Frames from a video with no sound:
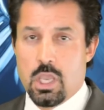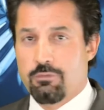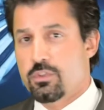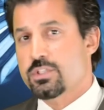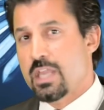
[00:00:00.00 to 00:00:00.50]

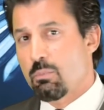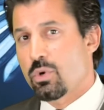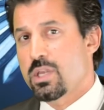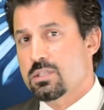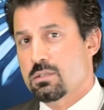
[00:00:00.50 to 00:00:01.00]
And for the same
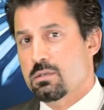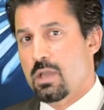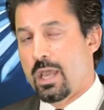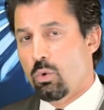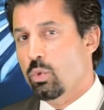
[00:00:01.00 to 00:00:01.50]
reason,
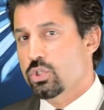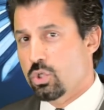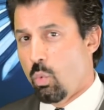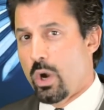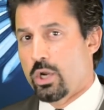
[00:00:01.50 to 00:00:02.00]
I don't want
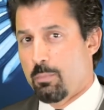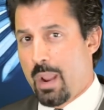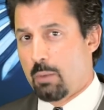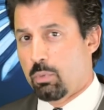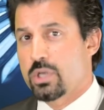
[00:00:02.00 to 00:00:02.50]
you to wear your
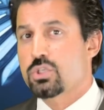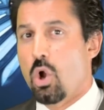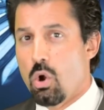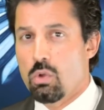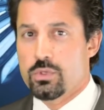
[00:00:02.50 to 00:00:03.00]
back brace
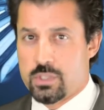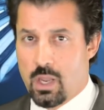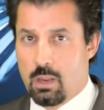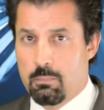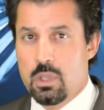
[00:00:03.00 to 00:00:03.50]
all the
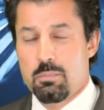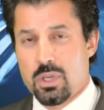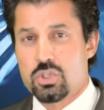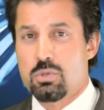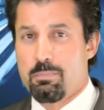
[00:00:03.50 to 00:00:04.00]
time
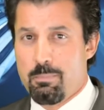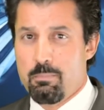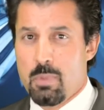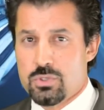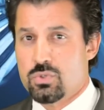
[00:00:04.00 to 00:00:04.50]
because your
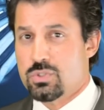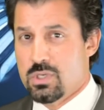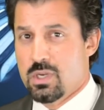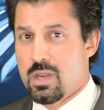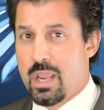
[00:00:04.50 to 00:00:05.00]
muscles
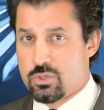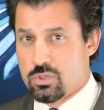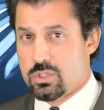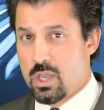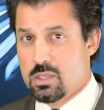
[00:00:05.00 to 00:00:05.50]
need
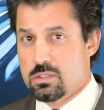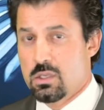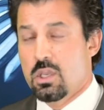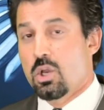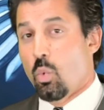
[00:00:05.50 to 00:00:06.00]
exercise.
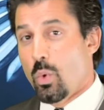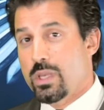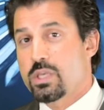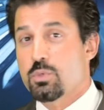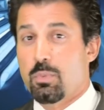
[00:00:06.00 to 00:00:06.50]

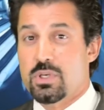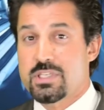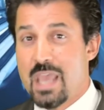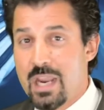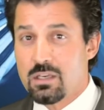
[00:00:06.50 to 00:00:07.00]
We need to
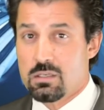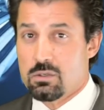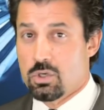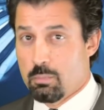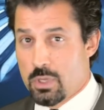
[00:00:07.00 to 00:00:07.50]
protect
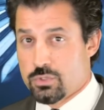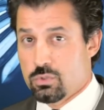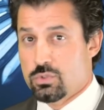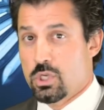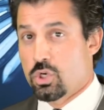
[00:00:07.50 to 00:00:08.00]
your
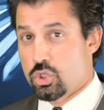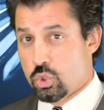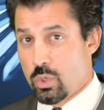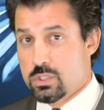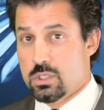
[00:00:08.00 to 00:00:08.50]
muscles and your
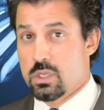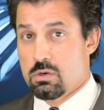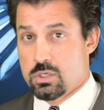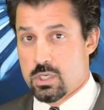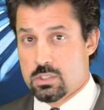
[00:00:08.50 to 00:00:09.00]
joints and
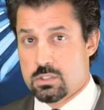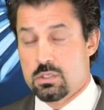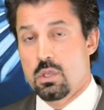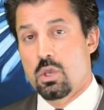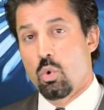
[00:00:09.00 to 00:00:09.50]
your
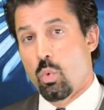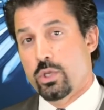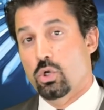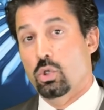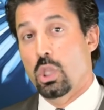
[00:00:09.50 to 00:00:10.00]
discs
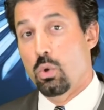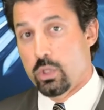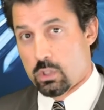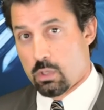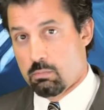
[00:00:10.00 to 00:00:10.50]
when you're
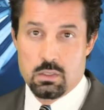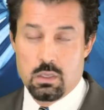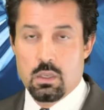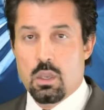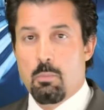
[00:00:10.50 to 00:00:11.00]
loading them.
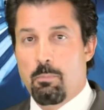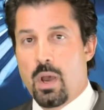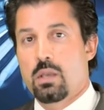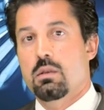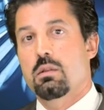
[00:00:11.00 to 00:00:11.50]

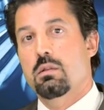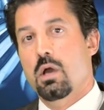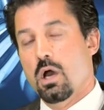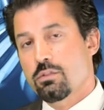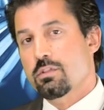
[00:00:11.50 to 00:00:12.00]
But
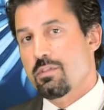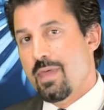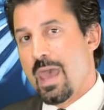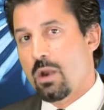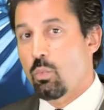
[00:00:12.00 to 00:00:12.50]
other
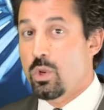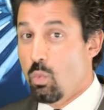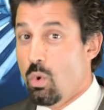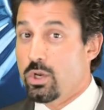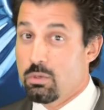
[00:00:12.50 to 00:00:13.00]
than that, we
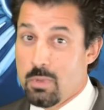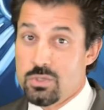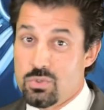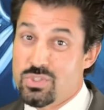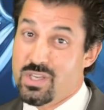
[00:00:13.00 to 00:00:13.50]
want your
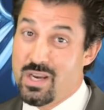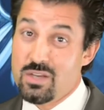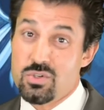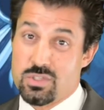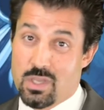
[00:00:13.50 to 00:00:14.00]
muscles to get
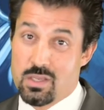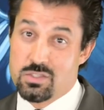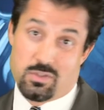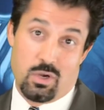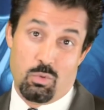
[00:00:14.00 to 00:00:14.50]
exercise
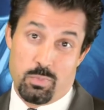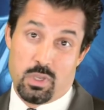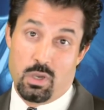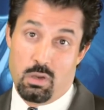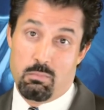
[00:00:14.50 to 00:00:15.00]
so they don't
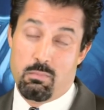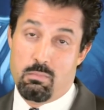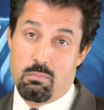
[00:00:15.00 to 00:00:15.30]
become